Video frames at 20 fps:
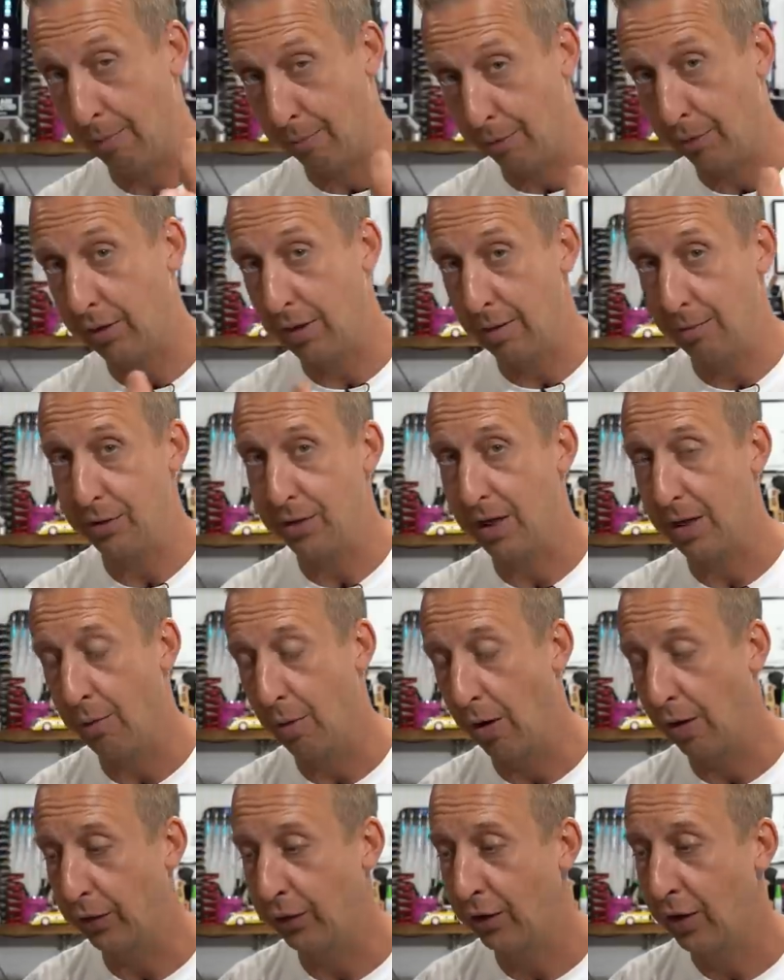Brooklyn Machine
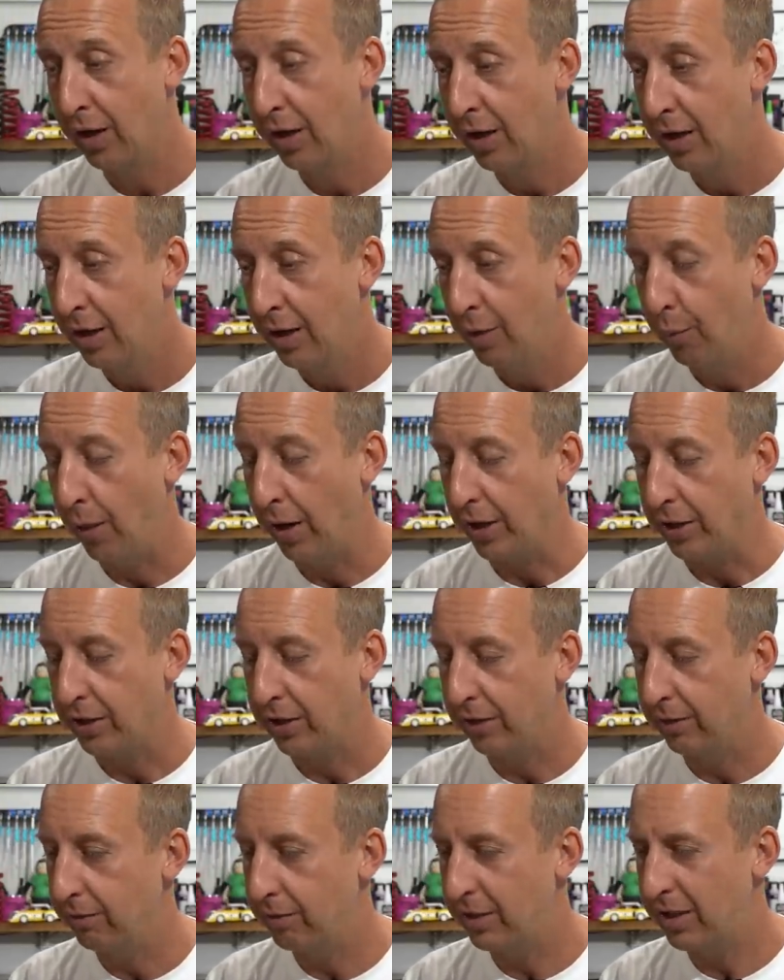Works,
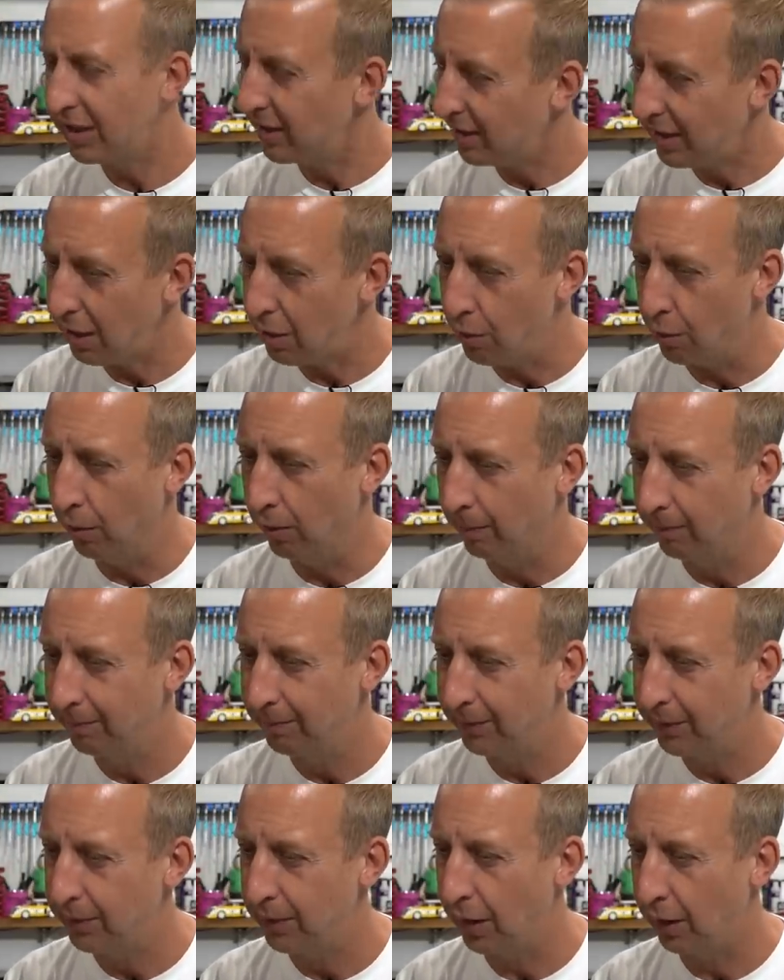which still
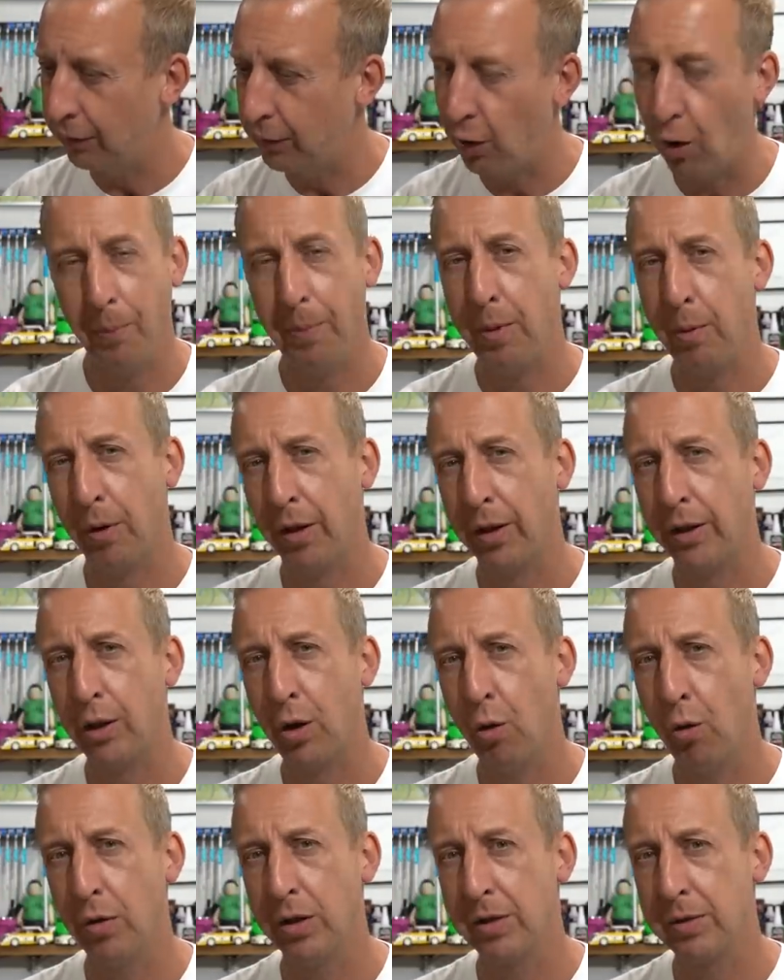have got to be one of the
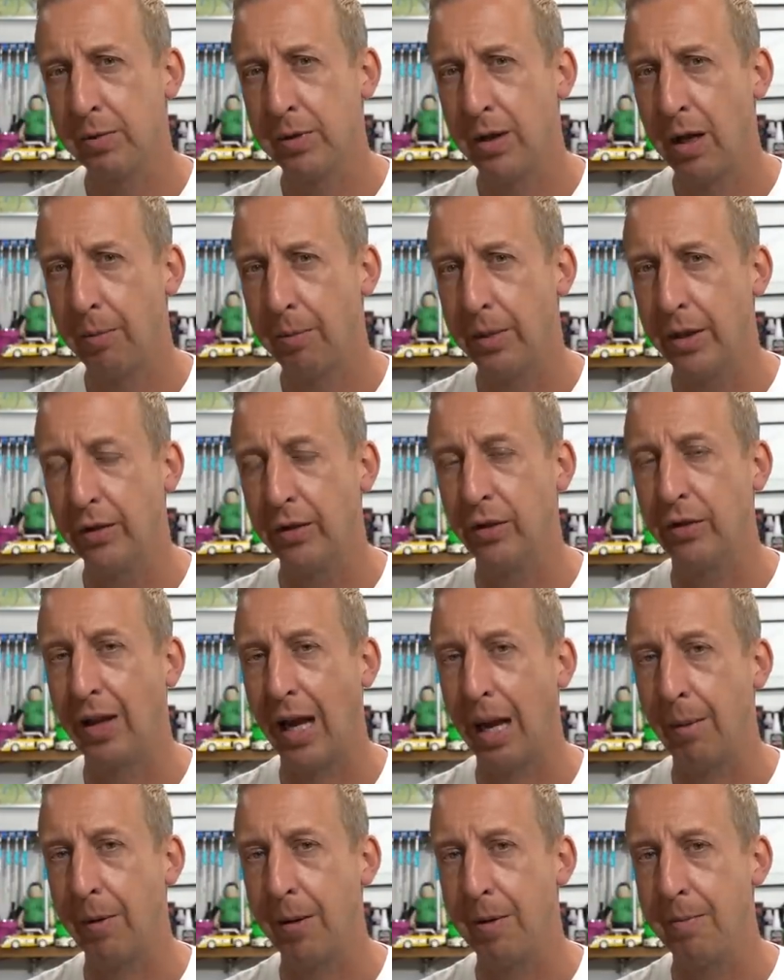coolest companies to
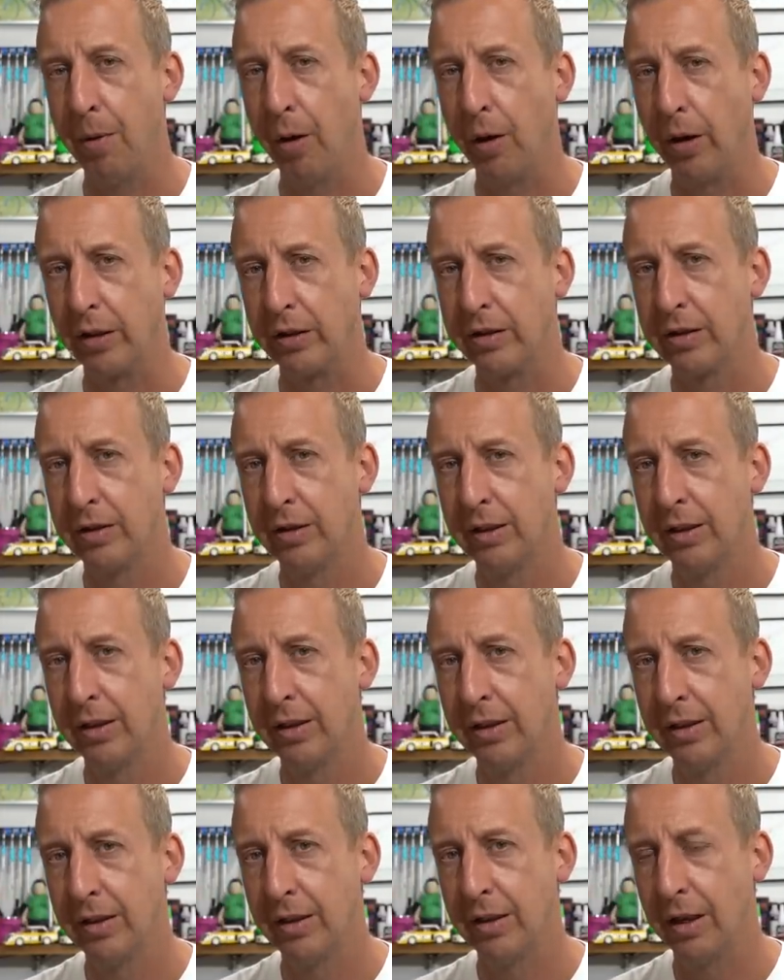dabble in bikes,
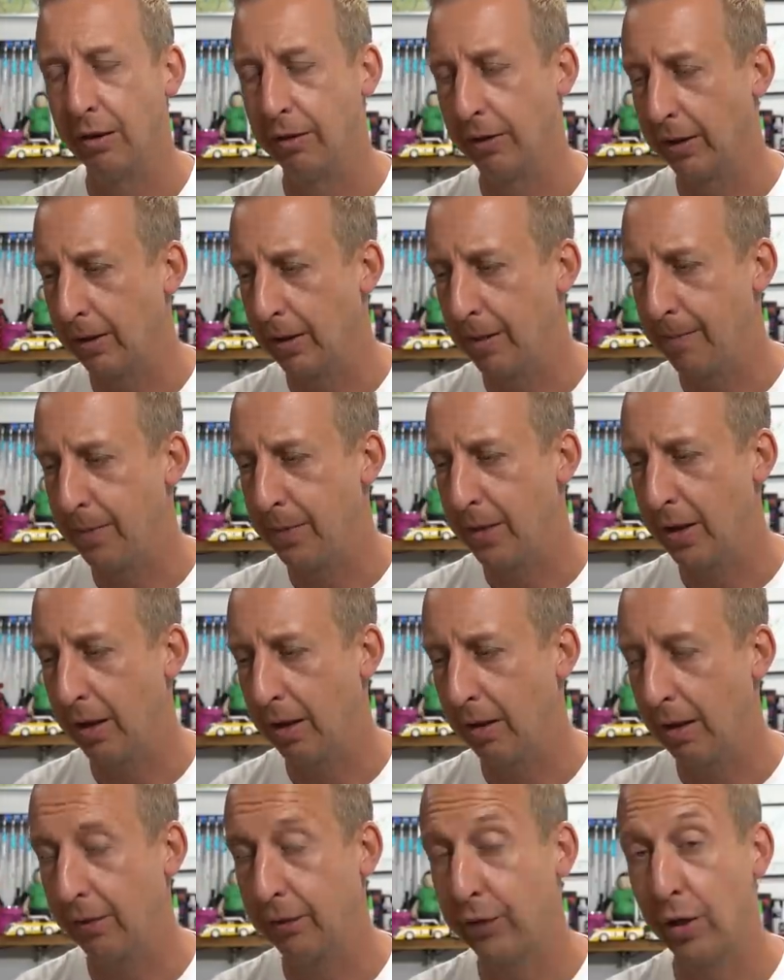I reckon.
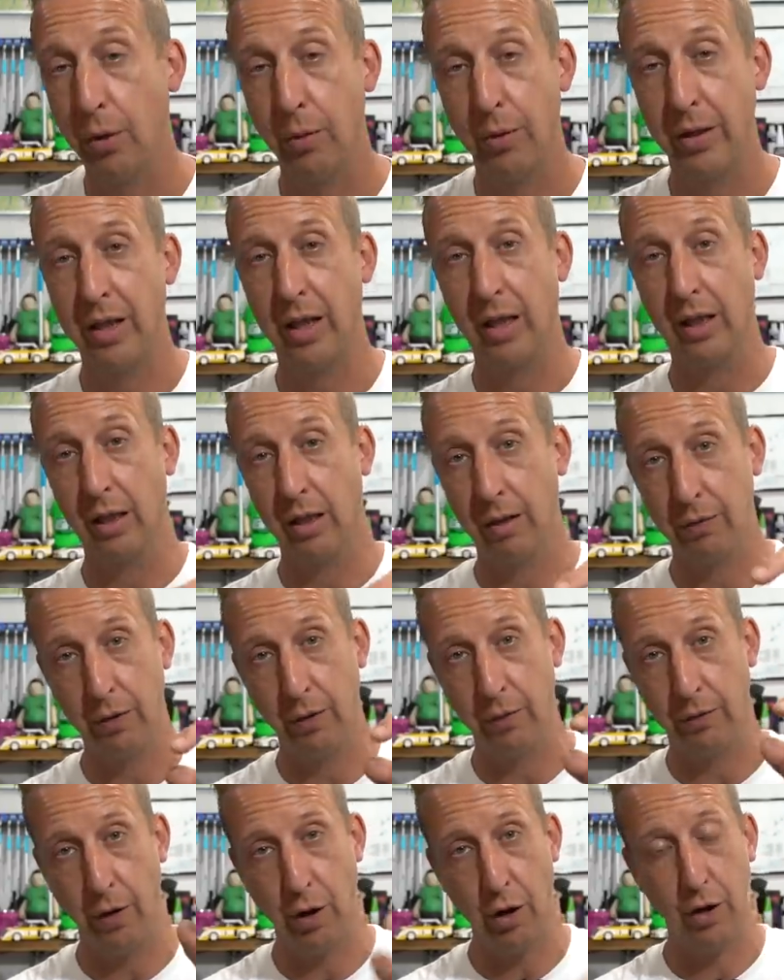I'd love to know what you think. If
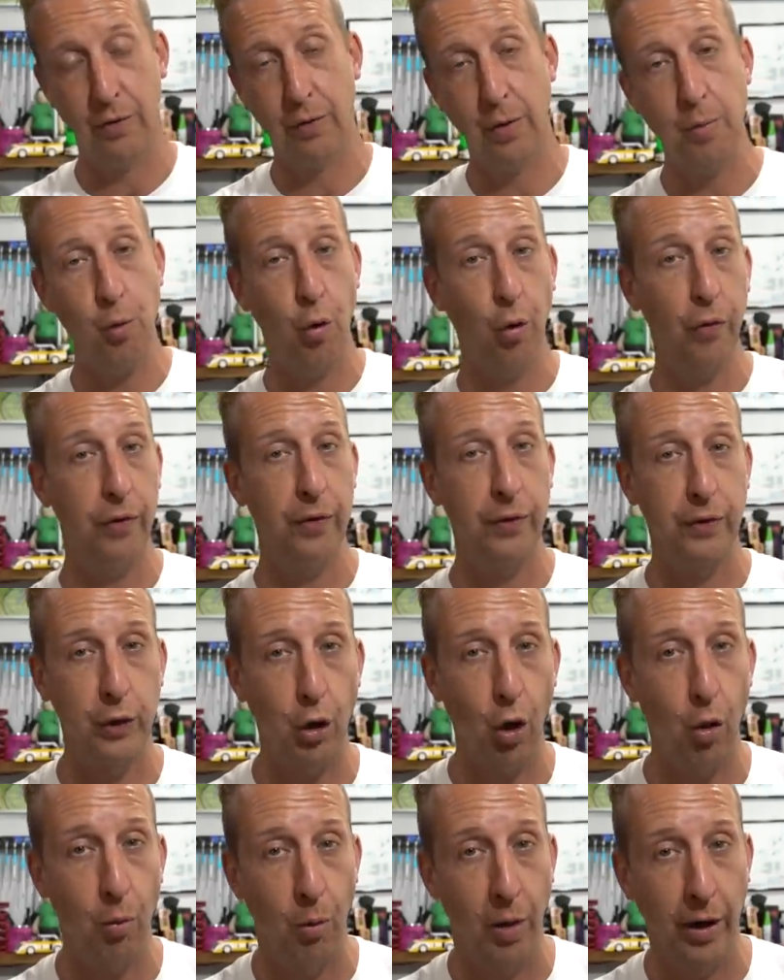you've heard of them or if you've
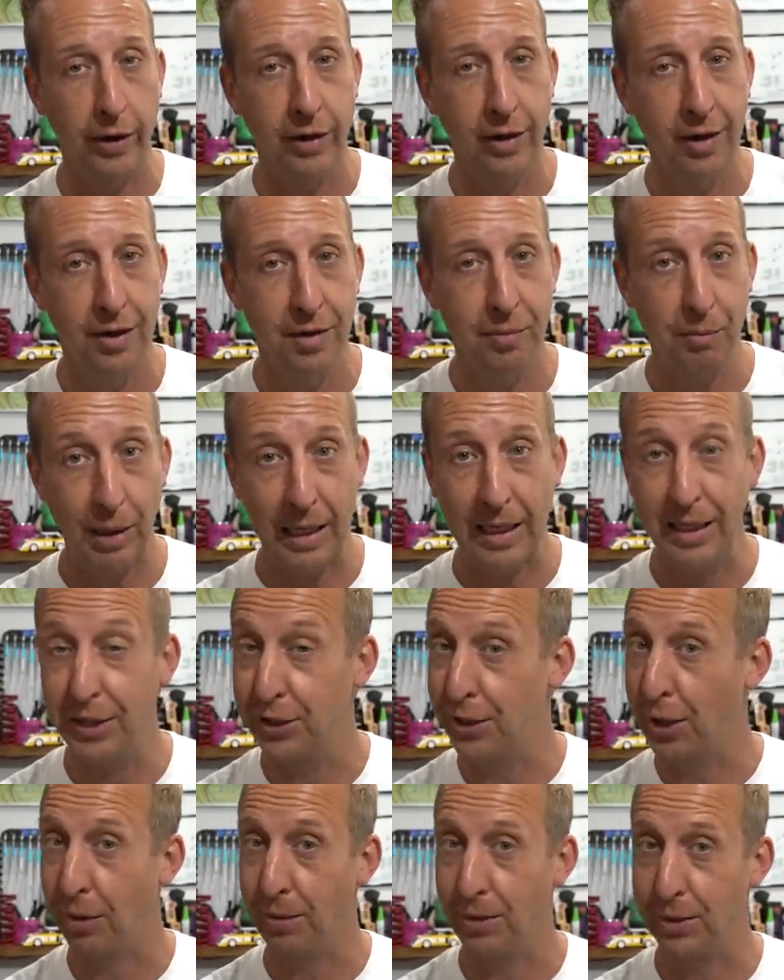got one, please
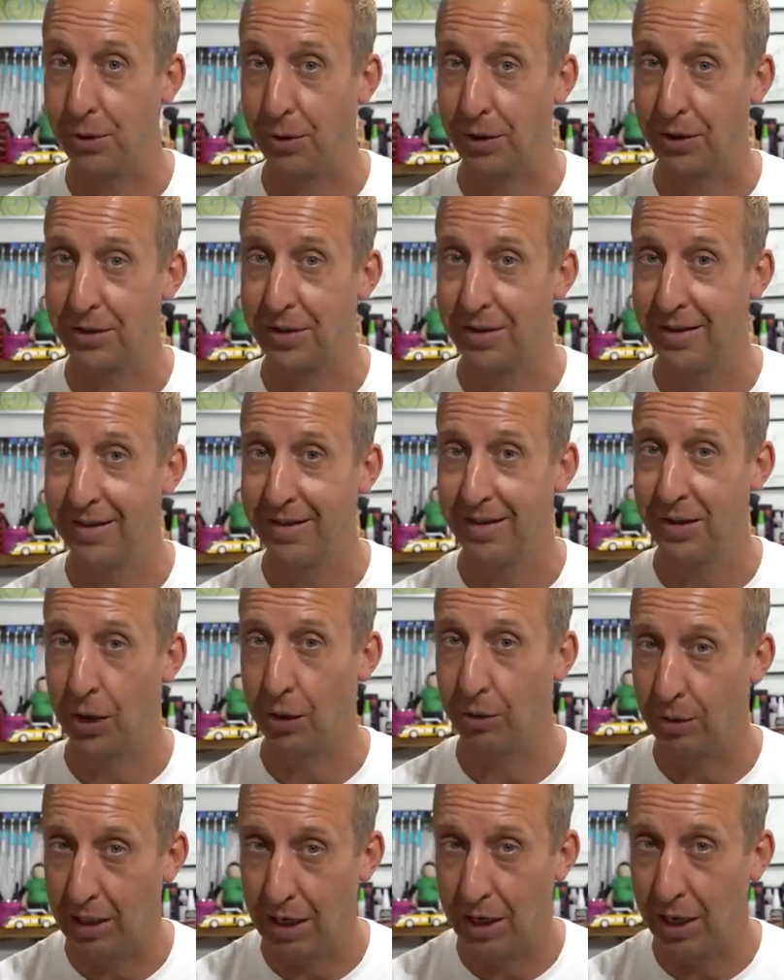show it to us.
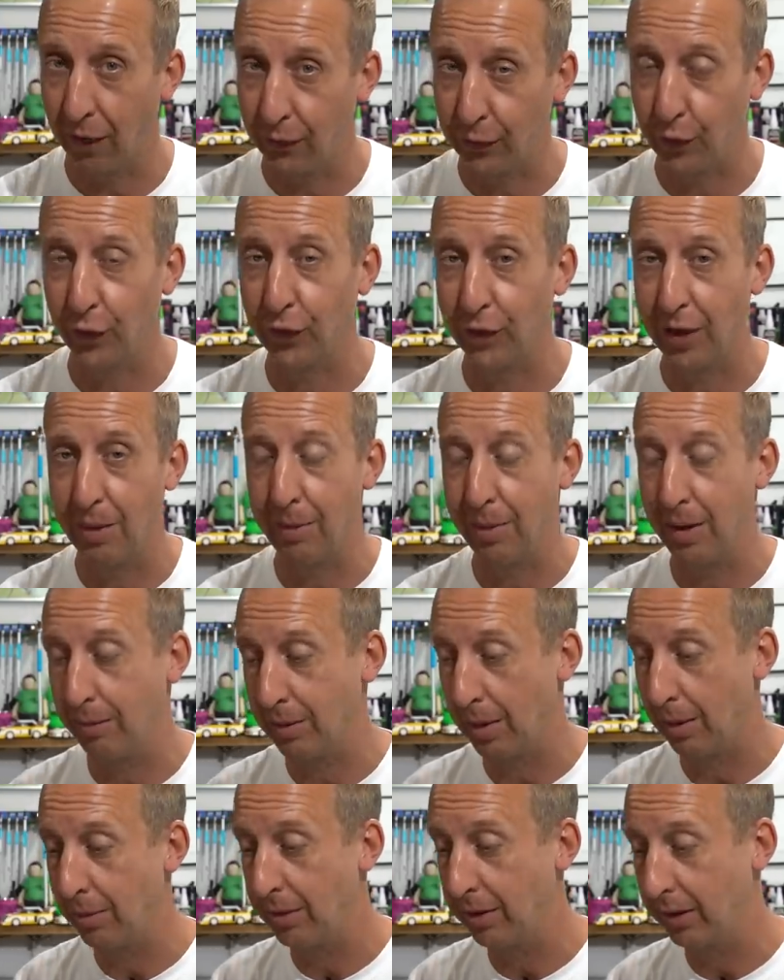I would love to see a
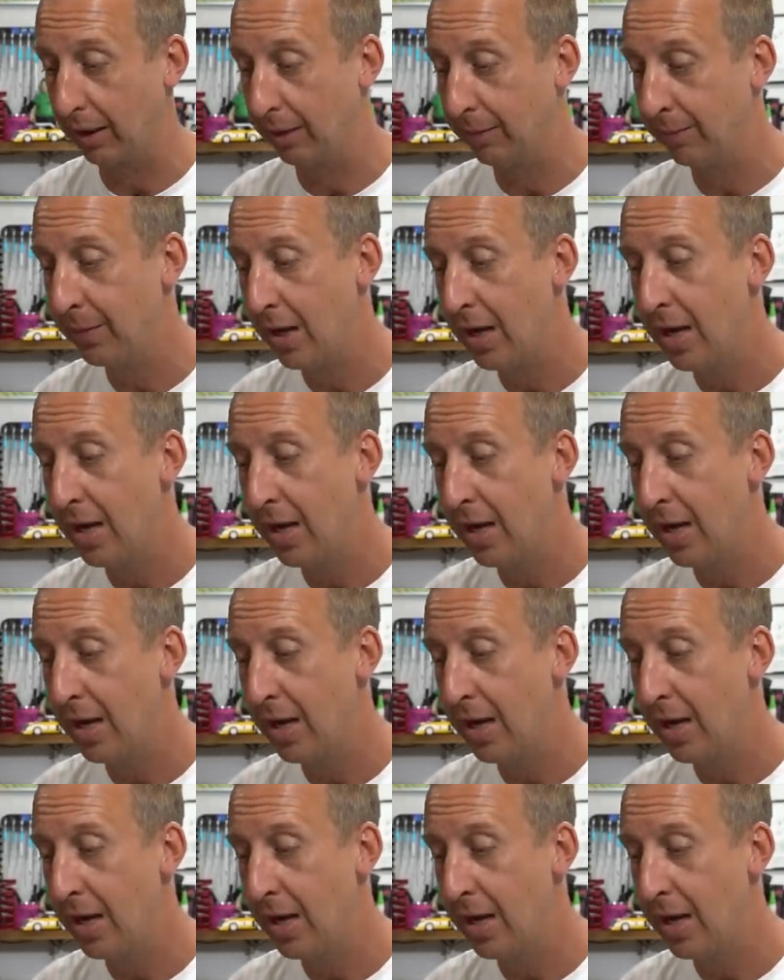BMW again.